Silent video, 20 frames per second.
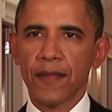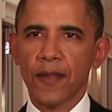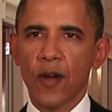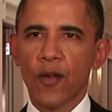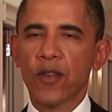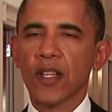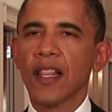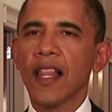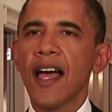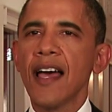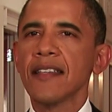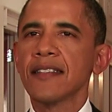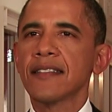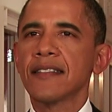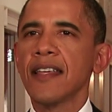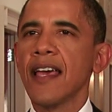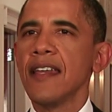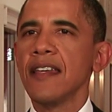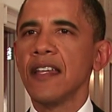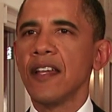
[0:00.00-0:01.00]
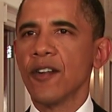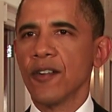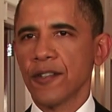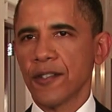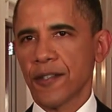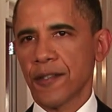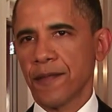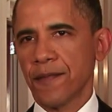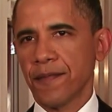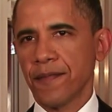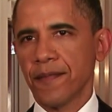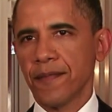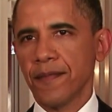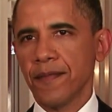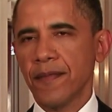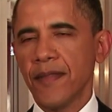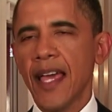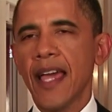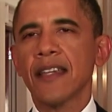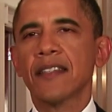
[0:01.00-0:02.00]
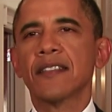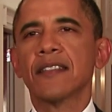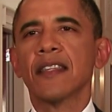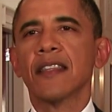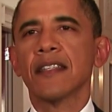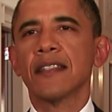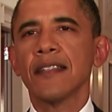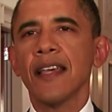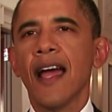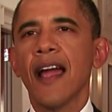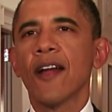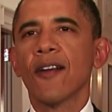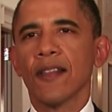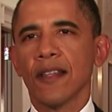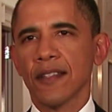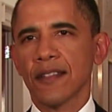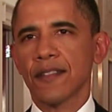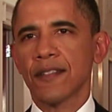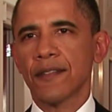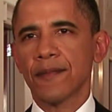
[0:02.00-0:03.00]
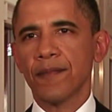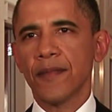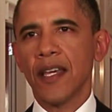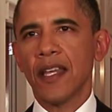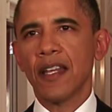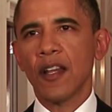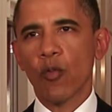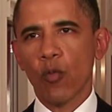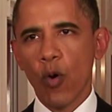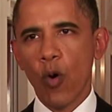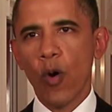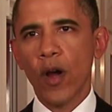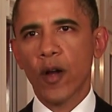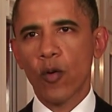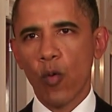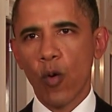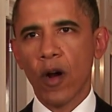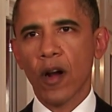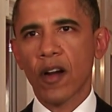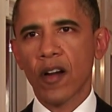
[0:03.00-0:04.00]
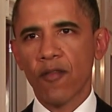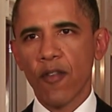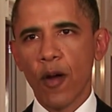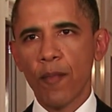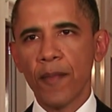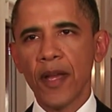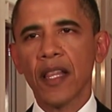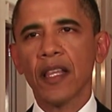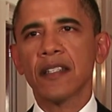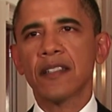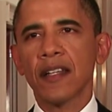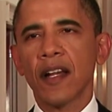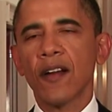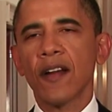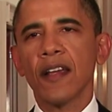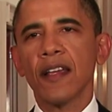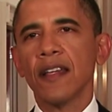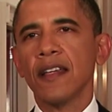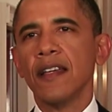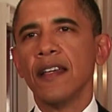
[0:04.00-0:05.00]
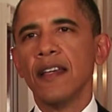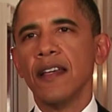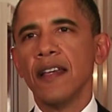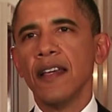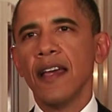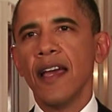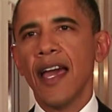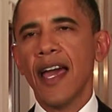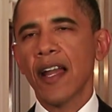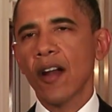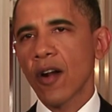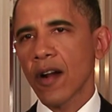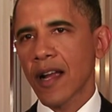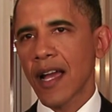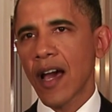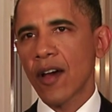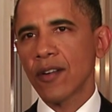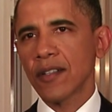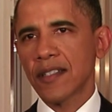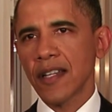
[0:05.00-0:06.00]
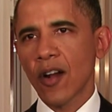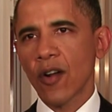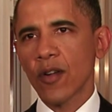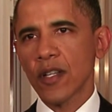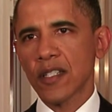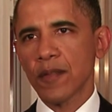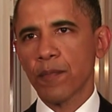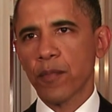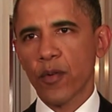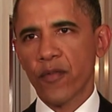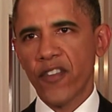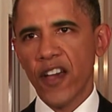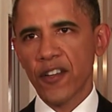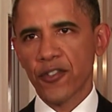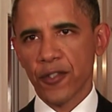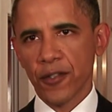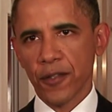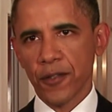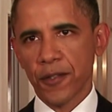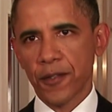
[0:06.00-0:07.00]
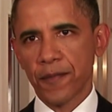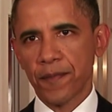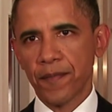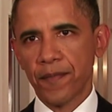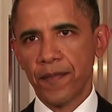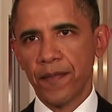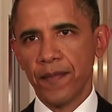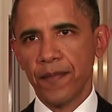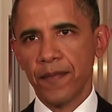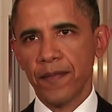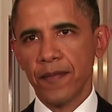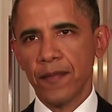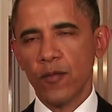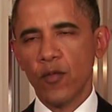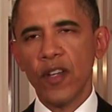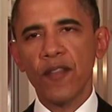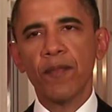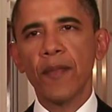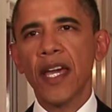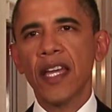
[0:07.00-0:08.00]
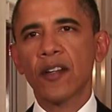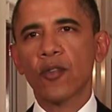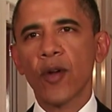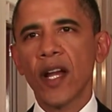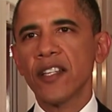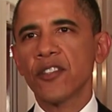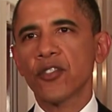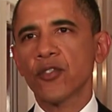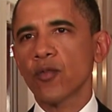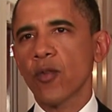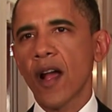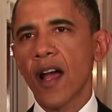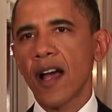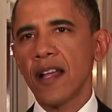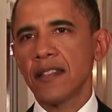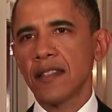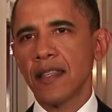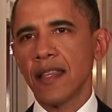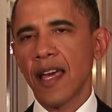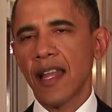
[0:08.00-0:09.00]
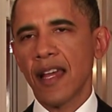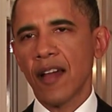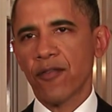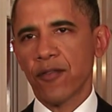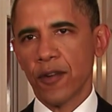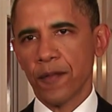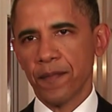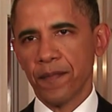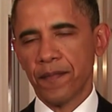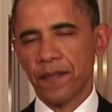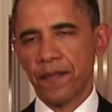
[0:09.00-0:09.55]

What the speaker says: Over the last 10 years, thanks to the tireless and heroic work of our military and our counterterrorism professionals, we've made great strides in that effort.